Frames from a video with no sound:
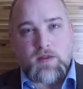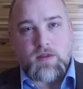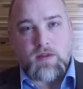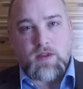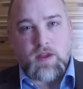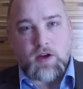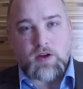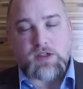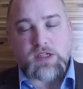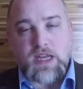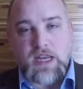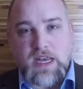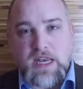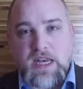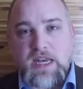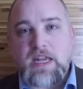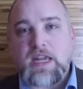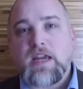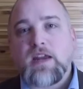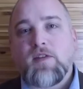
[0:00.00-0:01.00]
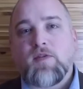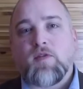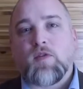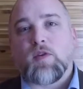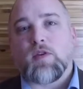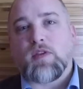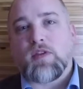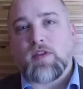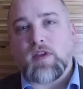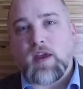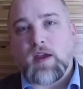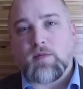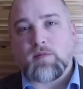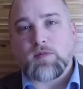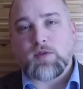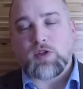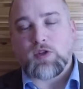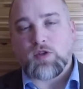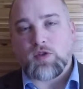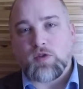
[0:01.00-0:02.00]
there's a need for them
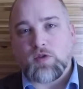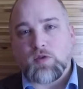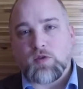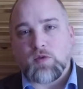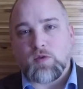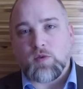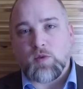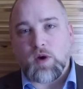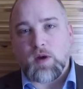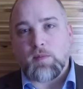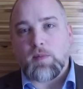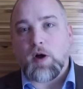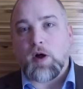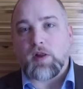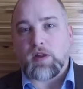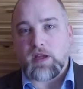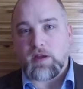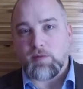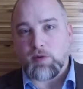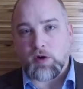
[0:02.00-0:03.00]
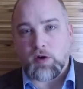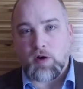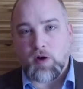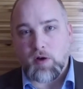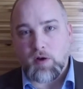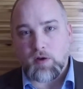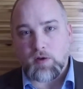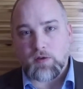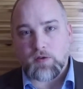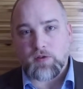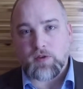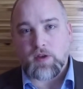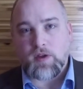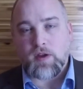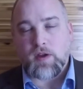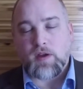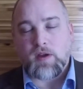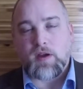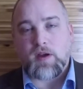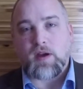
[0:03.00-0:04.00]
to, what Paul Hebert calls,
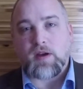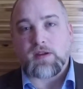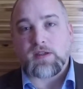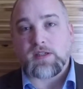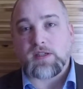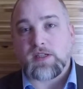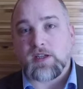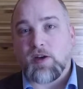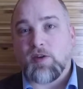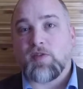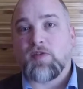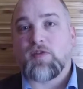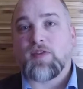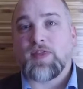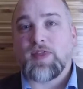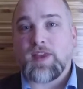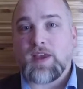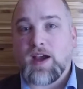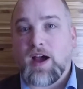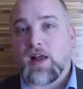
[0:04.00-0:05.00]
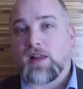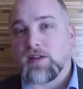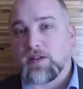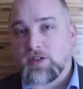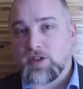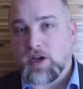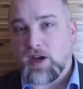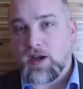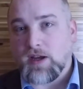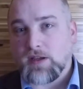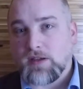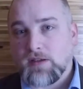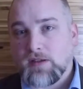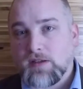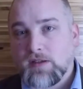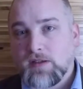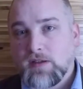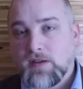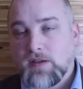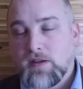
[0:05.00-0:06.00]

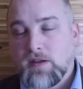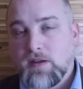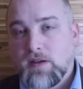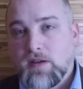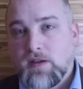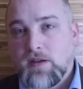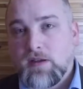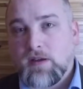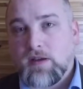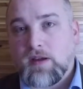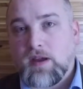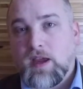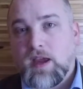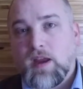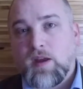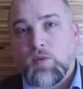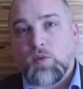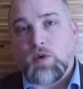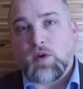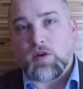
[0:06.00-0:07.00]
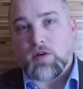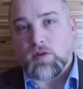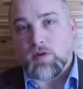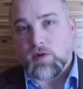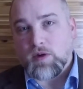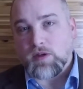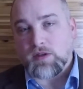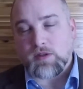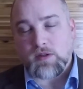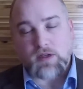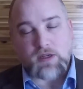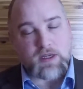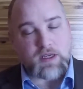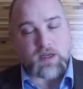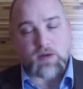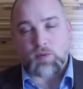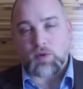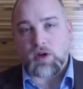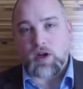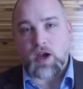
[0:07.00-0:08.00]
self-theologize. And we are going to,
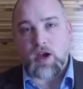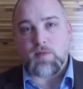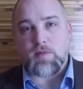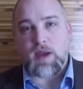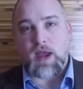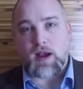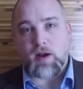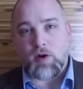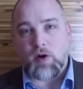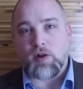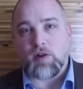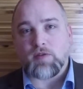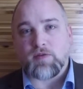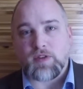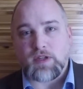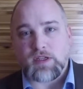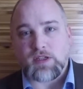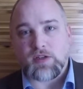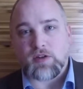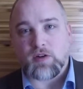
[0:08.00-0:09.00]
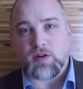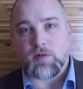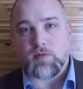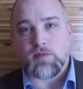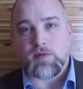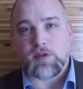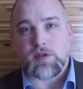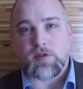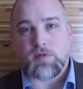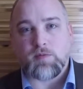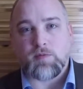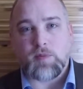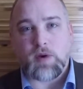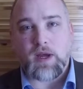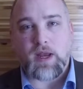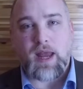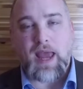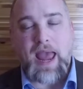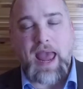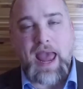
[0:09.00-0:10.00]
again, we're going to unpack all of these terms.
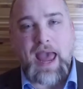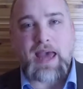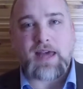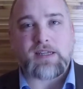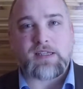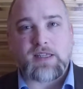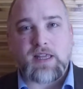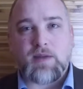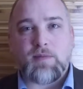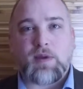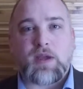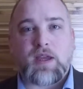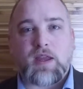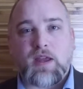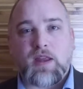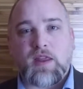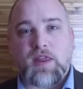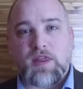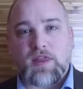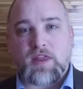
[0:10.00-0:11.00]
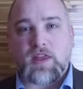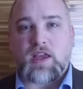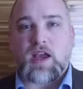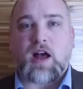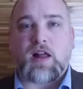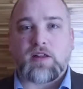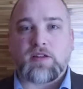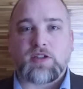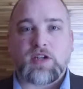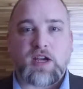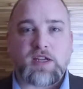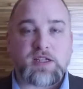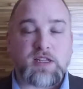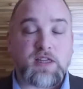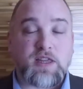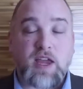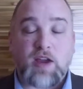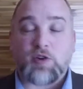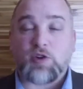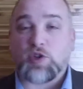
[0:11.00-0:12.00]
But as they begin theologizing,
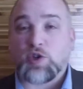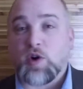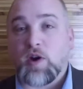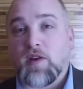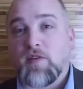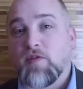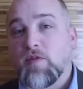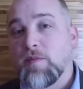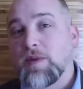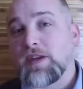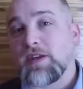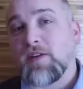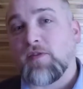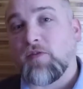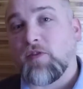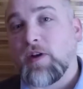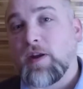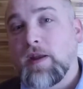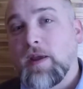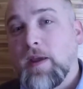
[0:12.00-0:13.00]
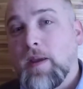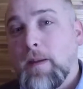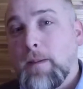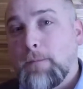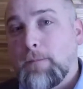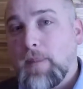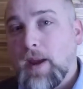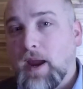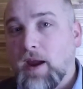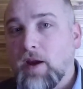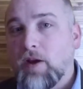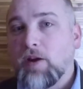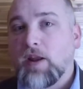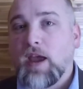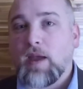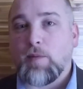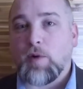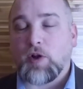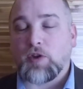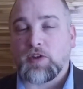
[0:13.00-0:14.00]
they are starting from a different
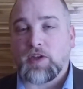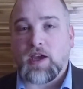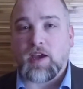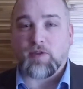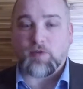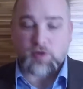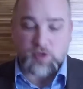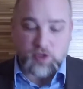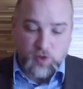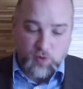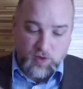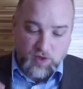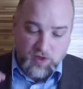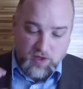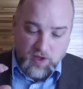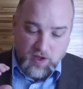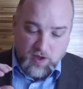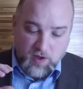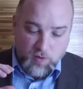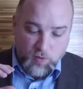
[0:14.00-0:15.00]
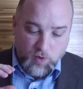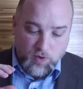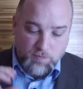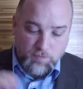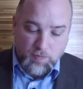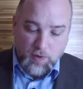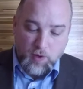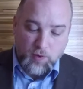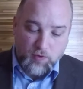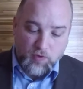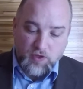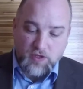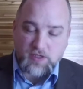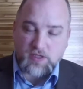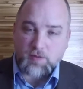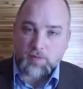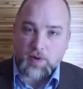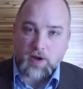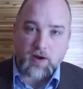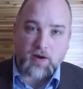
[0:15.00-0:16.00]
paradigm altogether. So with both lists
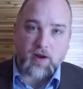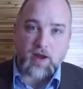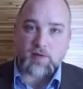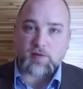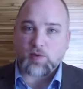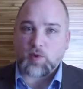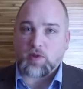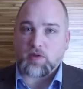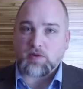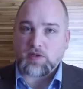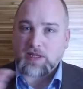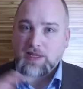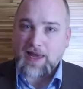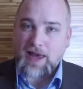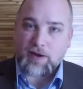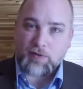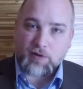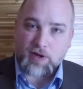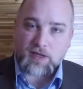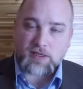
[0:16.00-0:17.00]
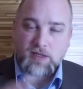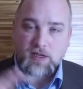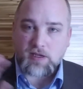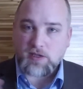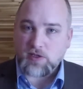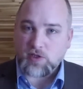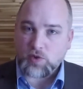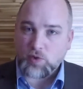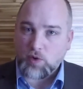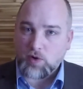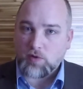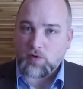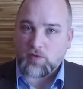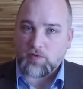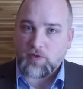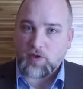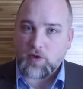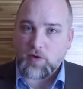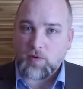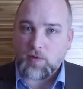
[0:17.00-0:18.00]
of paradigms, whether it's Latourette historical
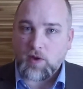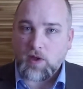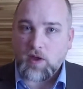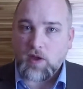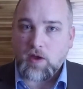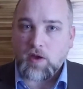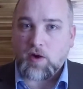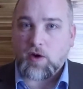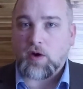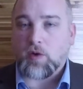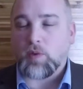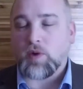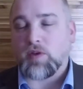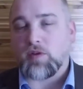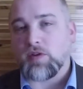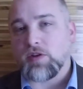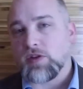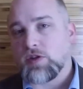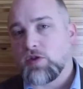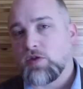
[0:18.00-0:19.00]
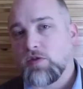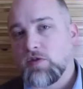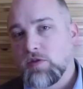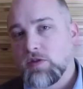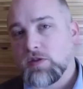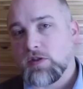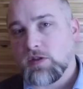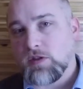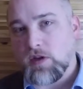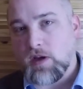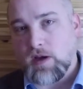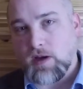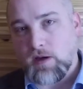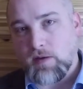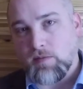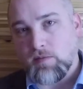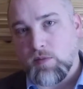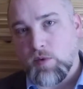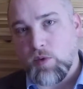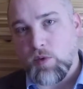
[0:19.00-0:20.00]
view or whether it's Kung's
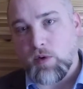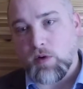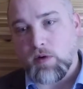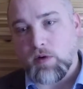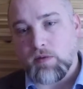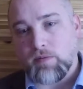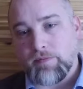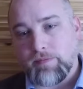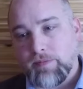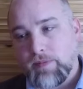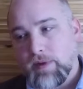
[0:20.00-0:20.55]
more